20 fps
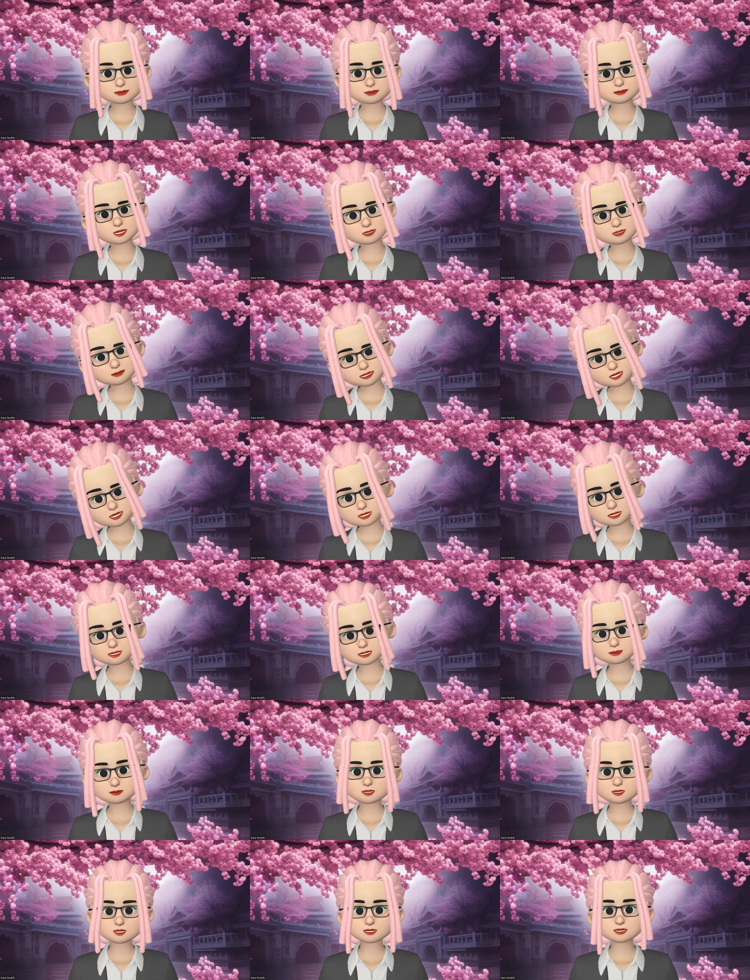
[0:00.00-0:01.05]
primarily
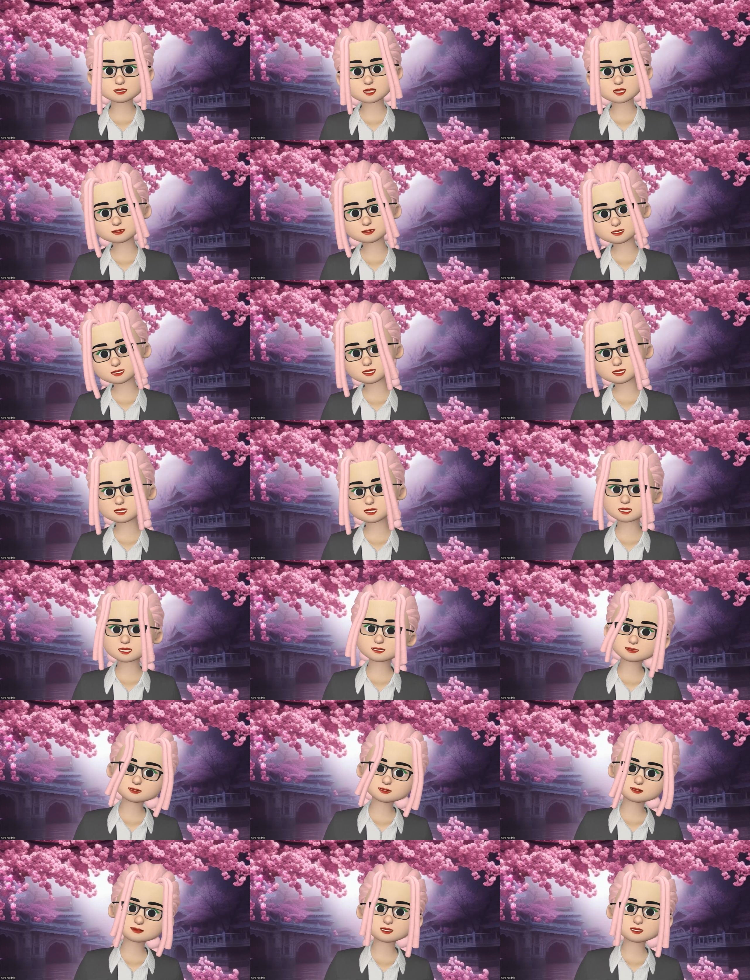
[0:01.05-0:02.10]
involves surveys and
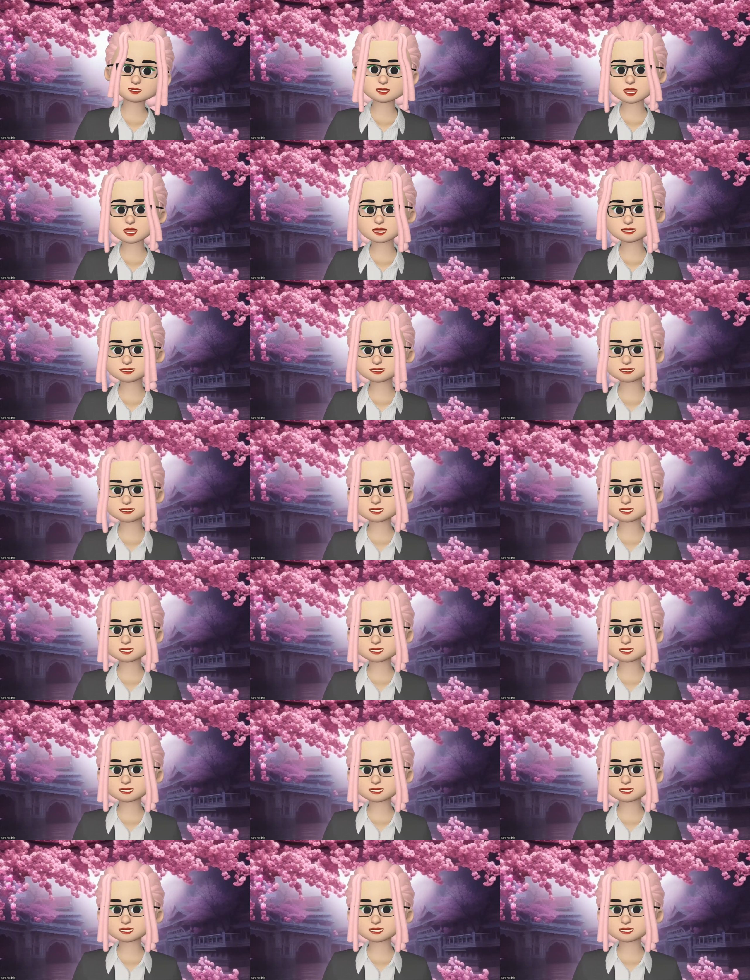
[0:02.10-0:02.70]
self-reporting,